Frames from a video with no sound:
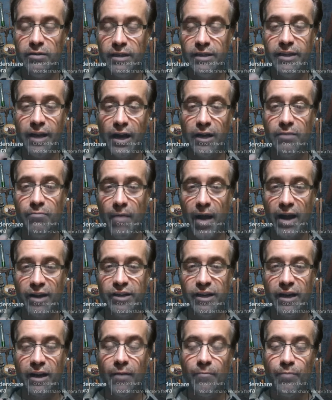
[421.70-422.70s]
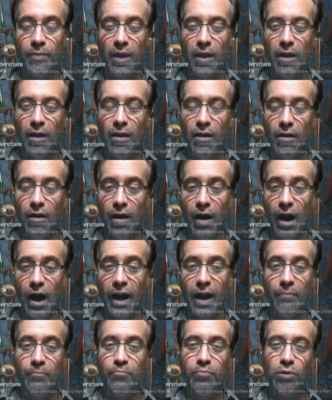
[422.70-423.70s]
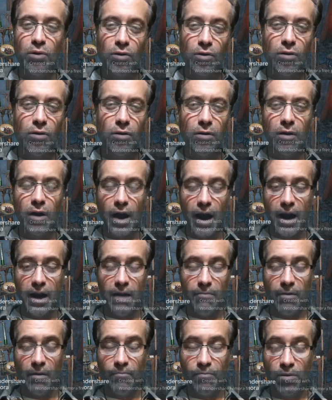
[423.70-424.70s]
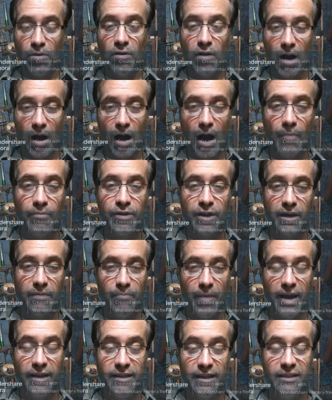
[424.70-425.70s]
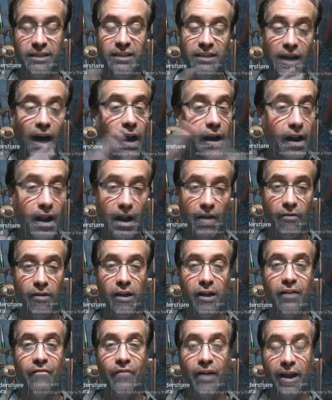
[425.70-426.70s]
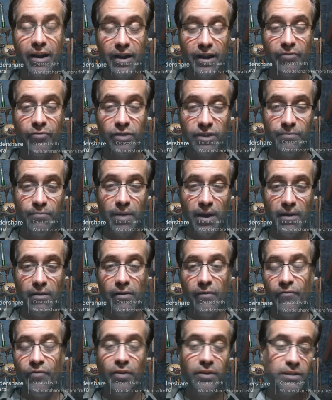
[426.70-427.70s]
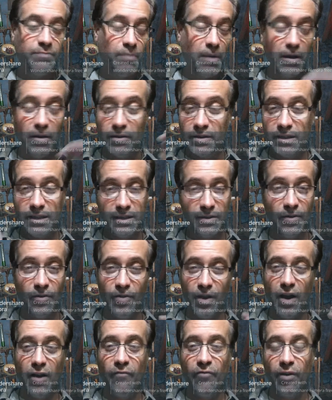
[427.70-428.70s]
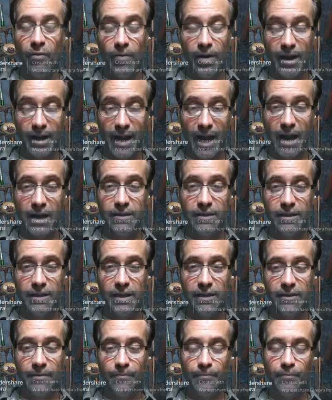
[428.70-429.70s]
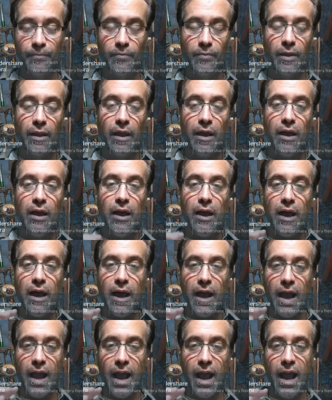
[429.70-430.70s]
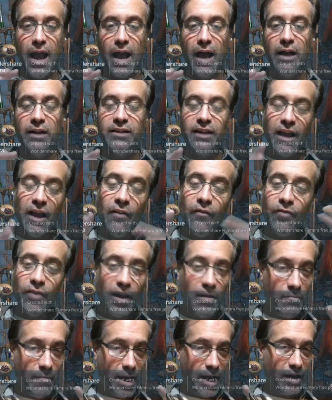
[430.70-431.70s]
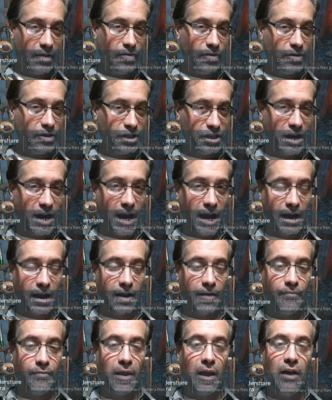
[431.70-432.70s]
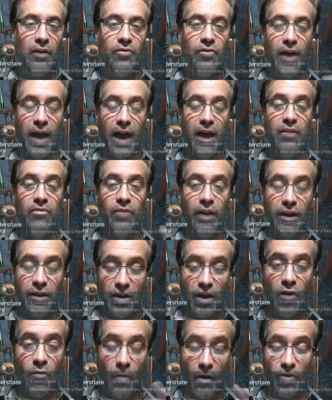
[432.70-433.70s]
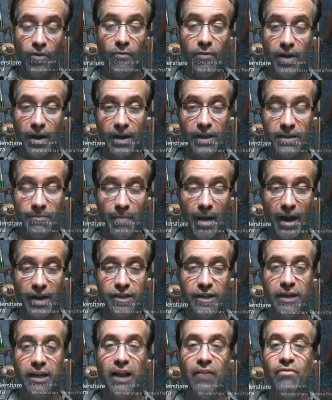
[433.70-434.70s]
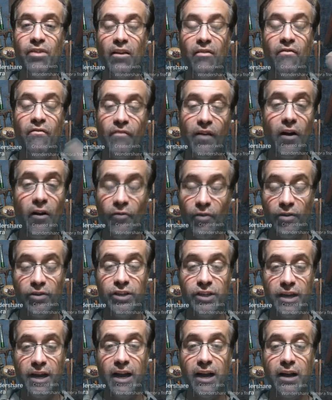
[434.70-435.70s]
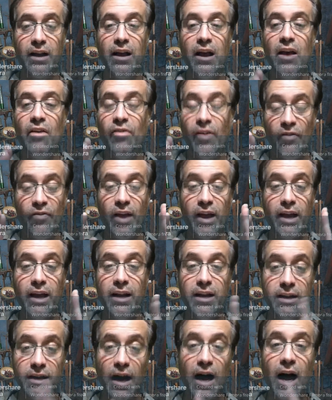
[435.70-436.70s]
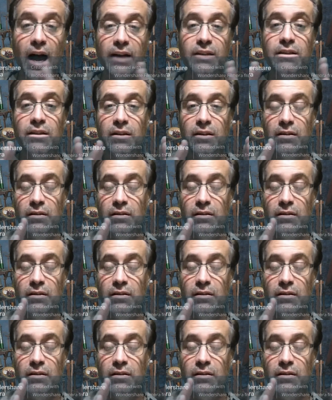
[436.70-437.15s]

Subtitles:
detect magic on a per item or per object basis, not an area effect like the spell. If the spell is still there, if they want to cast it. And if they make their check, then they know whether or not it's magic. If they fail their check, then they cannot